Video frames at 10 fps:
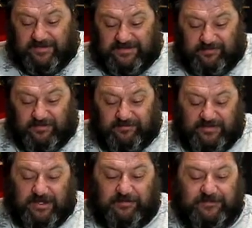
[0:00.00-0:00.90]
that's where I'll be
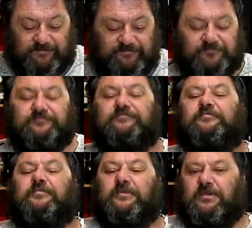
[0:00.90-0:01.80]
going.
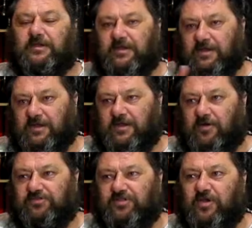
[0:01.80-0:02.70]

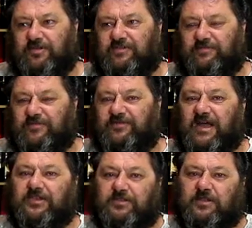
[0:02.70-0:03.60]
Alternatively, that